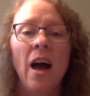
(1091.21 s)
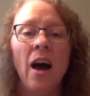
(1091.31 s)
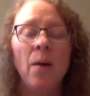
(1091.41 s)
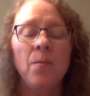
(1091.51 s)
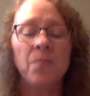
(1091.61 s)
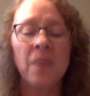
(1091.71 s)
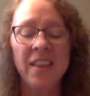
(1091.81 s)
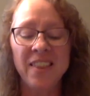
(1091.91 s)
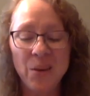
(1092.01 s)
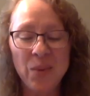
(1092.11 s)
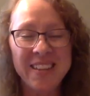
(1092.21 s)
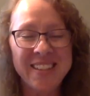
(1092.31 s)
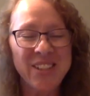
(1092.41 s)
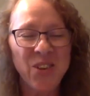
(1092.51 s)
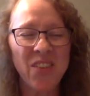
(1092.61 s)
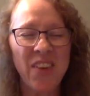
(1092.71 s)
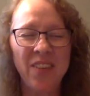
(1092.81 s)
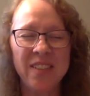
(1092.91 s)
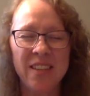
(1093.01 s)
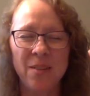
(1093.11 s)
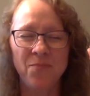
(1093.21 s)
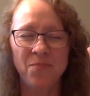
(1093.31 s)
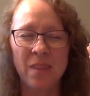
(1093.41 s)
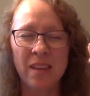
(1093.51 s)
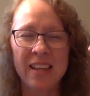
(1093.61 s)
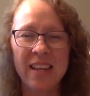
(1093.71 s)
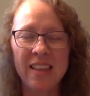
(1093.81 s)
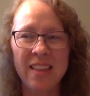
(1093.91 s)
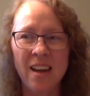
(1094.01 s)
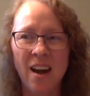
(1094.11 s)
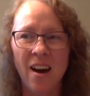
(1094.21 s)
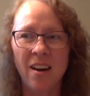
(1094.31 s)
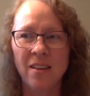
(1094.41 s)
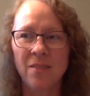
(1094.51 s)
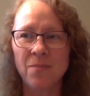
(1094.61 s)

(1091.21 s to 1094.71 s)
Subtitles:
Then we just sort of have to get our